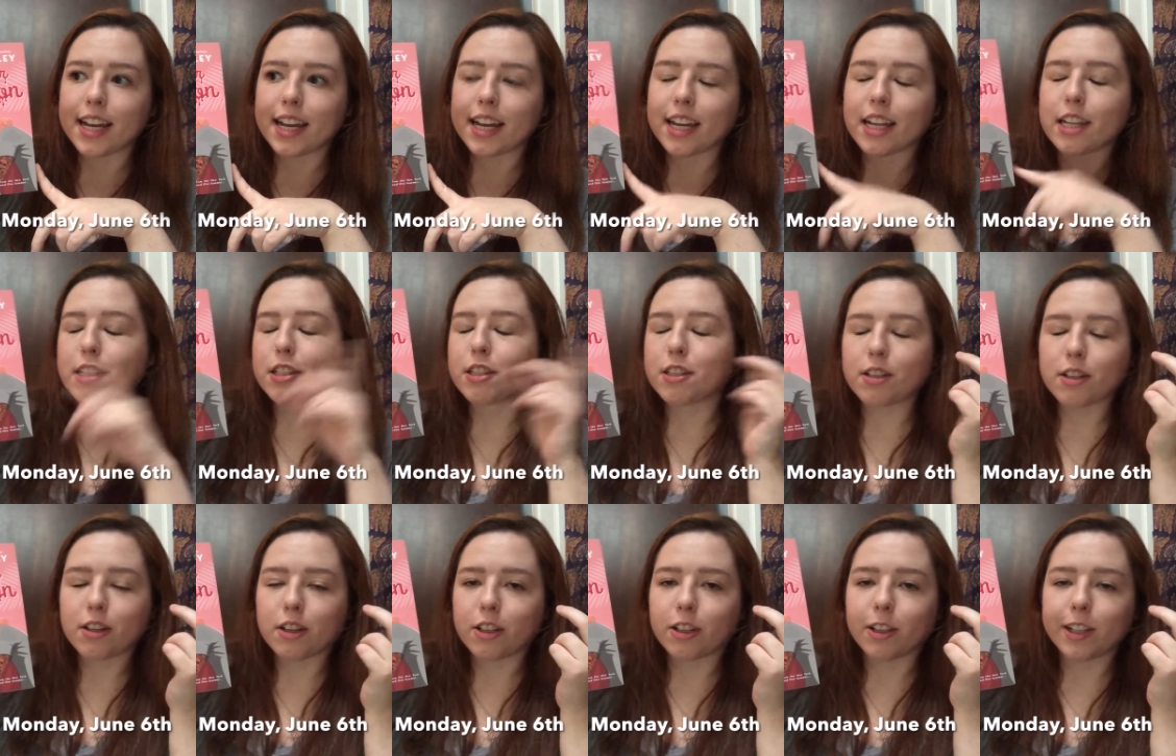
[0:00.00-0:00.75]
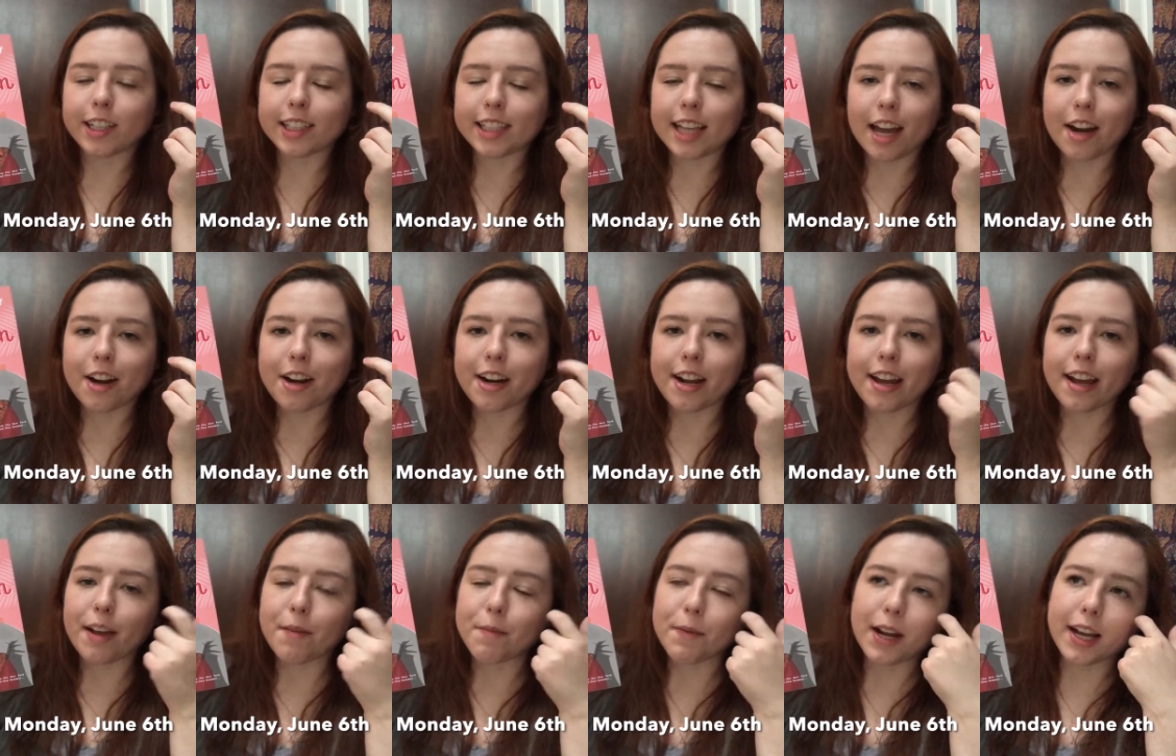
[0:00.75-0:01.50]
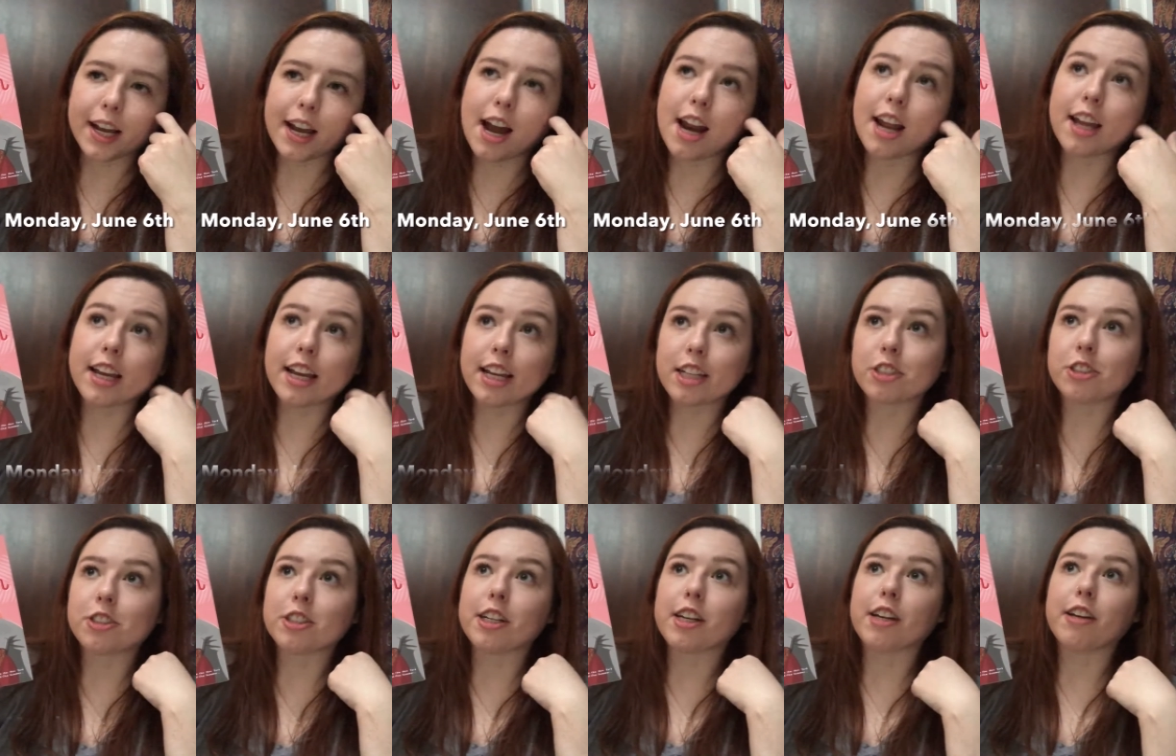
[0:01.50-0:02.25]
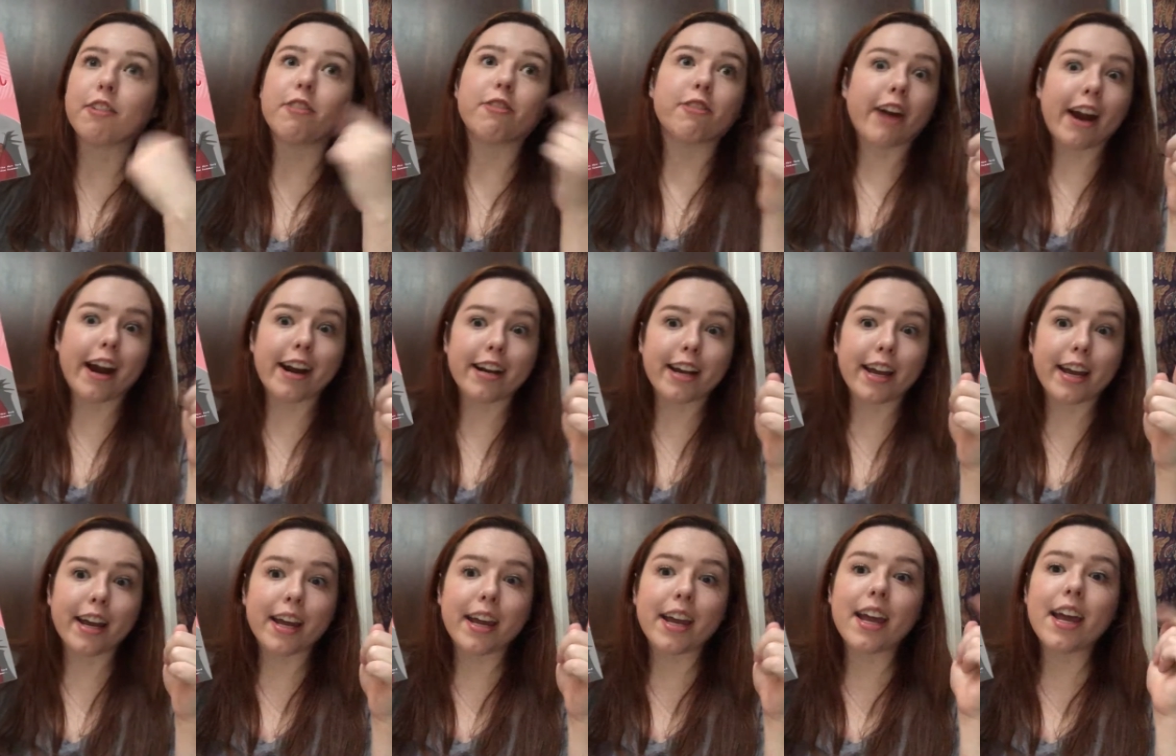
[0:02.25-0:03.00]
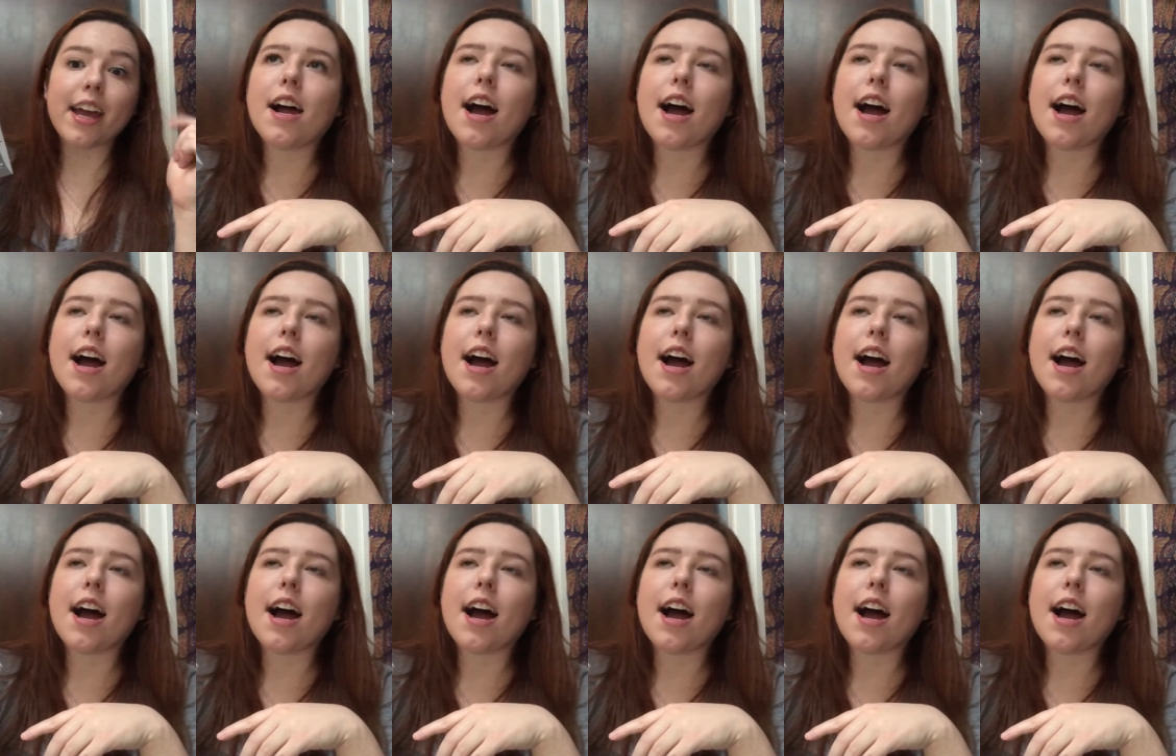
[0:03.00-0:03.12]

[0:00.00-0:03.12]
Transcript: It's currently Saturday, but I got it yesterday, Friday.